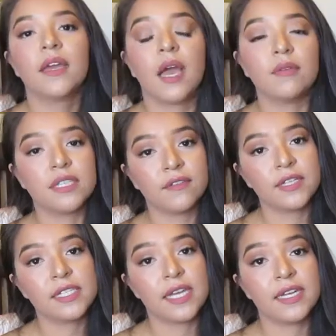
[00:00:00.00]
I would
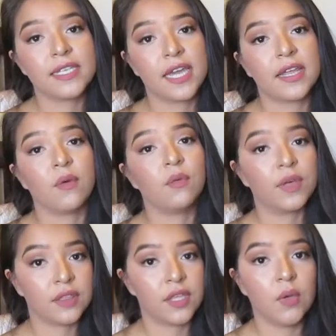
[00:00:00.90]
definitely say to take that
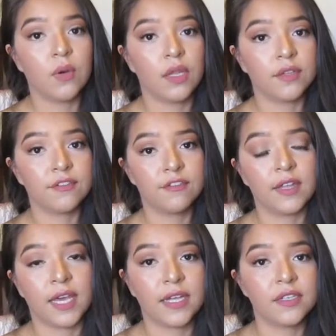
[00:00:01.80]
with you on the
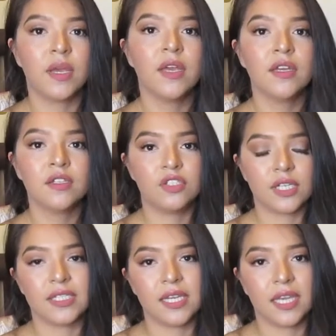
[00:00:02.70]
flight,
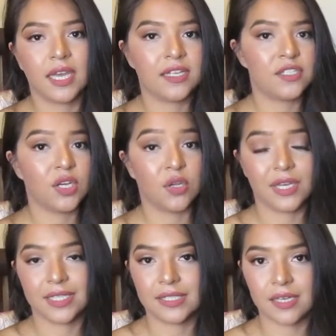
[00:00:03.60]
just in case, you know, you
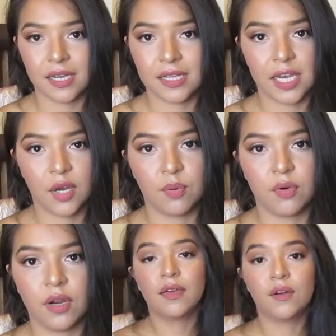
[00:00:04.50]
get stuck in the
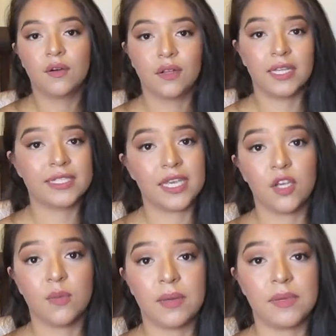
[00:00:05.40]
airport, or let's say
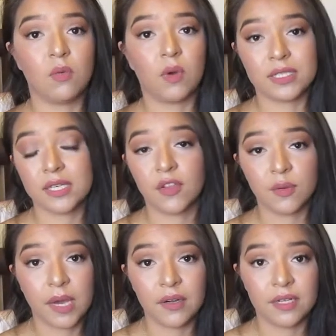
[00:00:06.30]
your baby wants
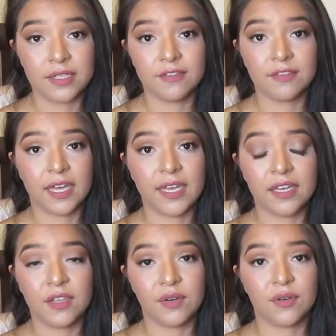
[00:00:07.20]
another bottle on the flight
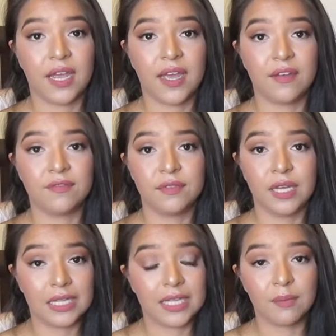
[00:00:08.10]
and you don't have
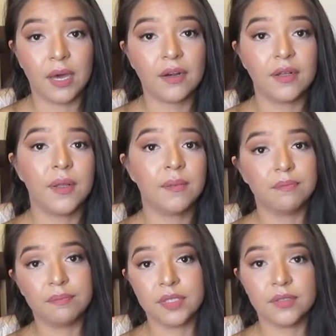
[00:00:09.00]
a clean bottle,
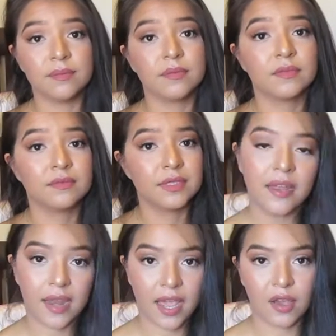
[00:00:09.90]
boom.
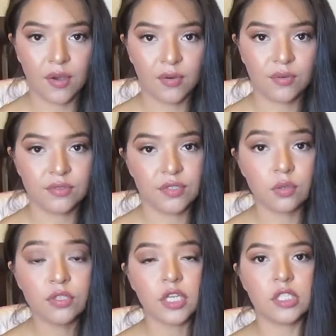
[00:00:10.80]
Now,
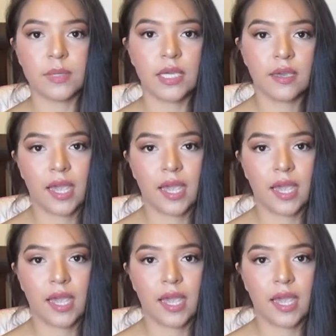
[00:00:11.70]
don't judge me.